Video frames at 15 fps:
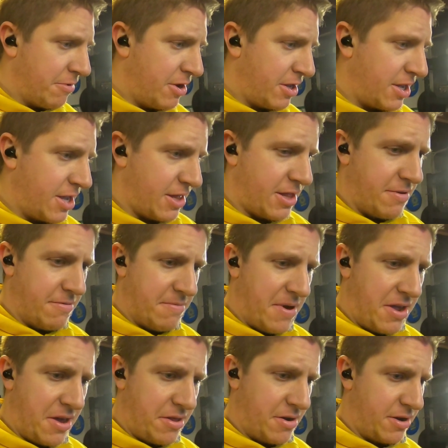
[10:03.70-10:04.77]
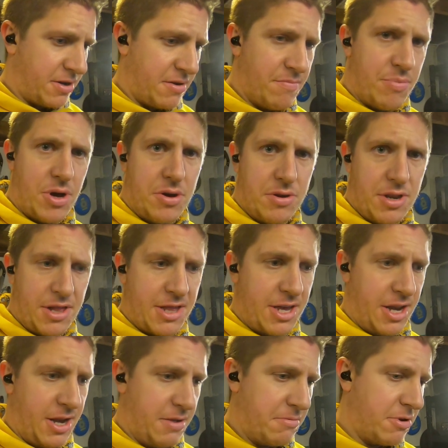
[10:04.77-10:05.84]
I'm gonna get some of my other components
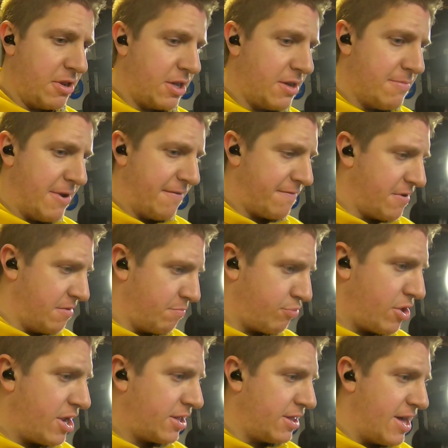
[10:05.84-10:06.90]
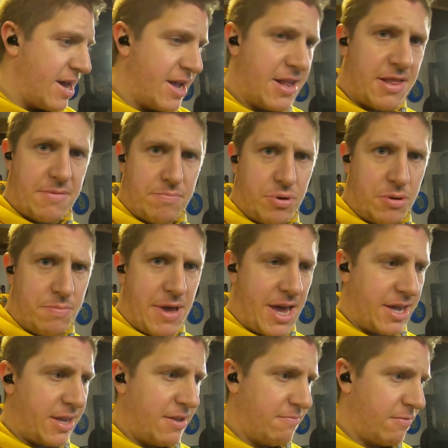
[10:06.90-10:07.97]
in. I'm gonna get my front brake lines put
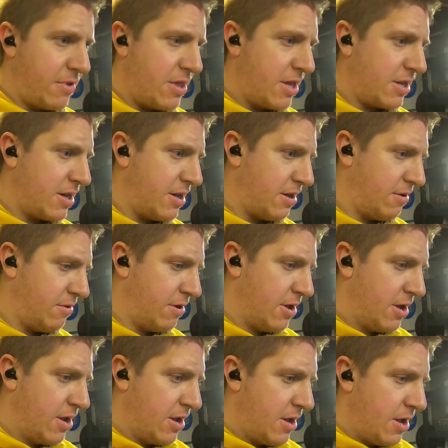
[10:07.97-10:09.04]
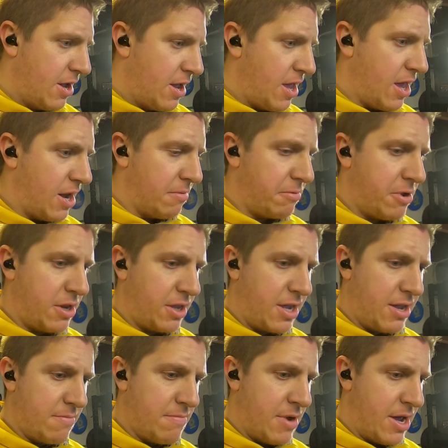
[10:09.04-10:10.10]
back in where they go, and I'm gonna
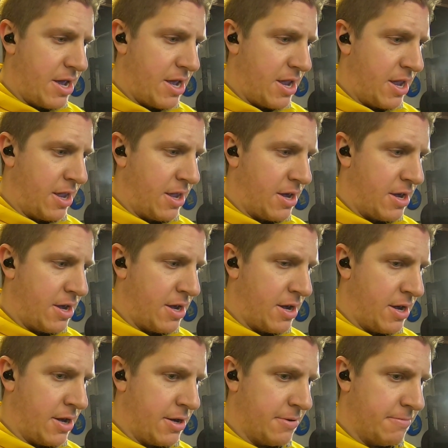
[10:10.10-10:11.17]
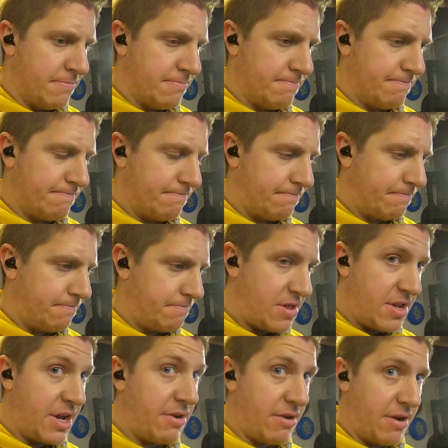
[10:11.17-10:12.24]
get my uh,
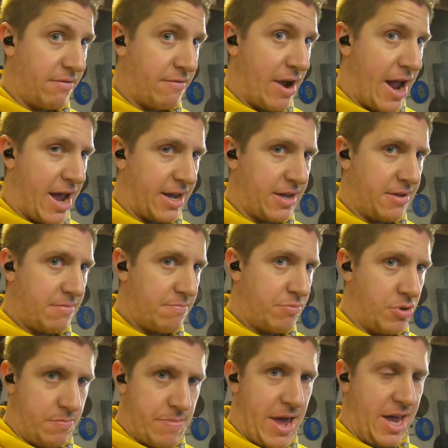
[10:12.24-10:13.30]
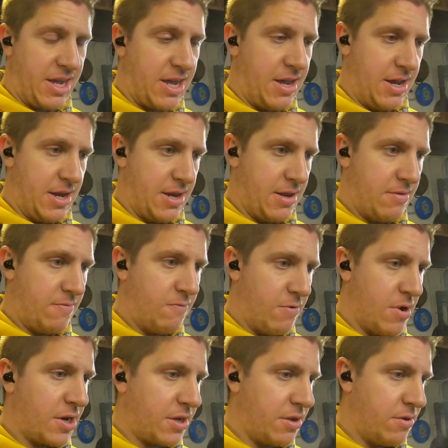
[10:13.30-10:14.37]
steering rack put back in
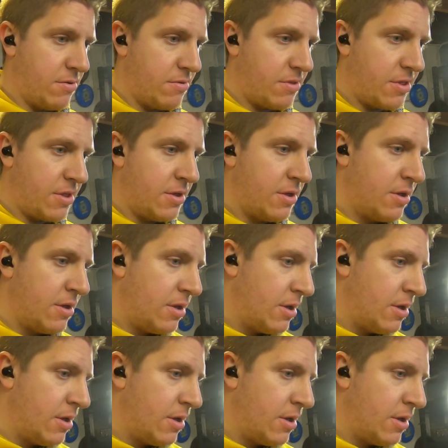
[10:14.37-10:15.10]
where it goes.